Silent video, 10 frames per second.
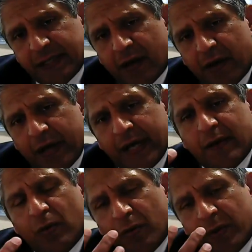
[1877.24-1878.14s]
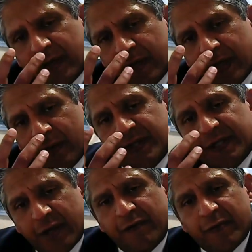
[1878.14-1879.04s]
high, or that the nose
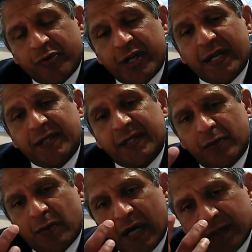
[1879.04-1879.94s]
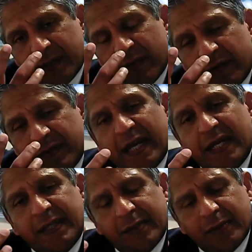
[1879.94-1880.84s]
is over projected or under
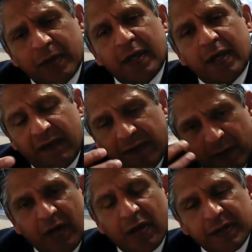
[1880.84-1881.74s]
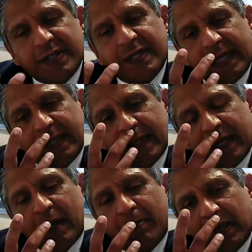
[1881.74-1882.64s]
rotated, or if you can't see that
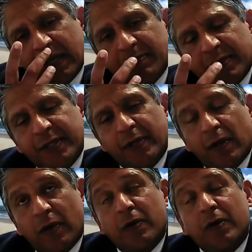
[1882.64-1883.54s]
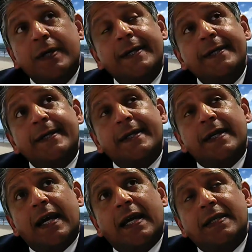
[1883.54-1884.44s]
the upper lip's too long,
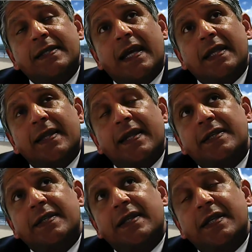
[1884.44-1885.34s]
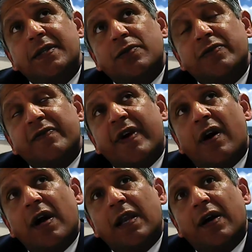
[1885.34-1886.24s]
and this is sort of
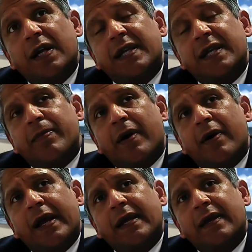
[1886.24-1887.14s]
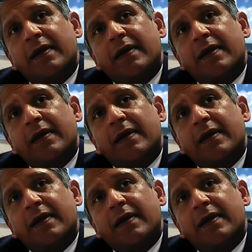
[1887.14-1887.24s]
highlighted by